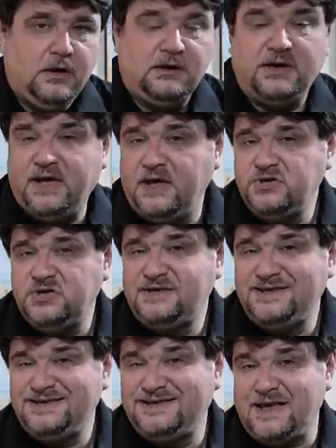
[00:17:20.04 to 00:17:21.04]
The
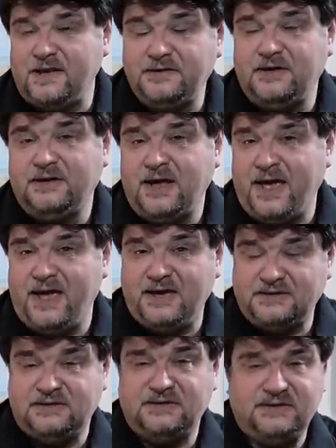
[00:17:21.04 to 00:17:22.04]
KJ600 has the